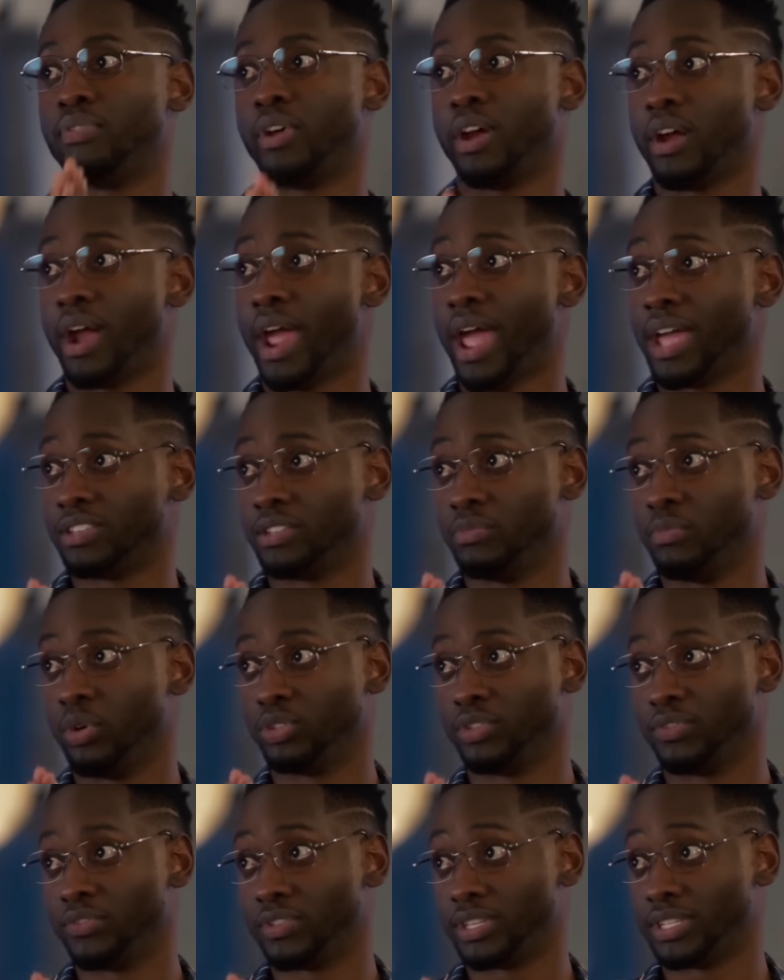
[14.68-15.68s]
prayer hands
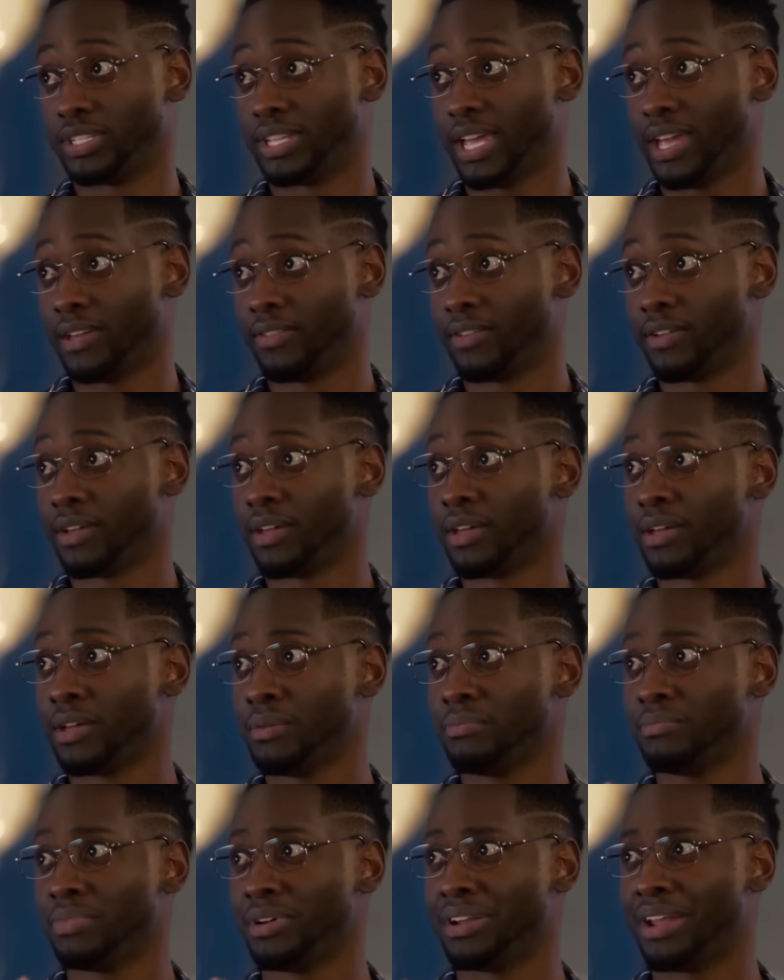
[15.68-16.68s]
emoji for the save.
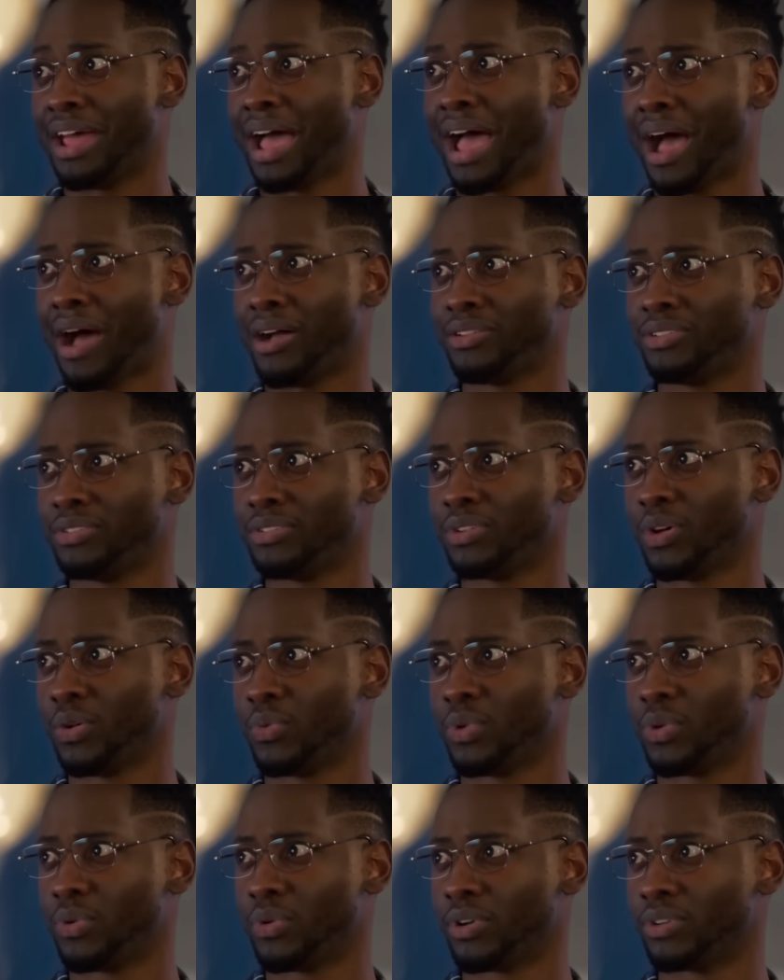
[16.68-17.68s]
But how'd you know
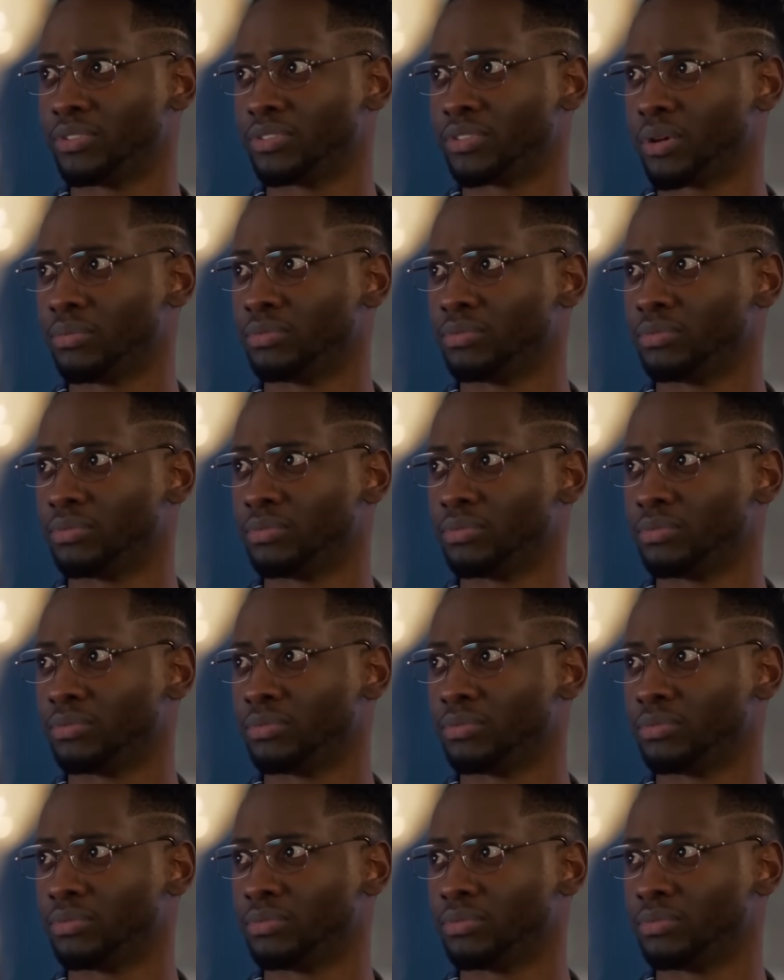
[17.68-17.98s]
we were in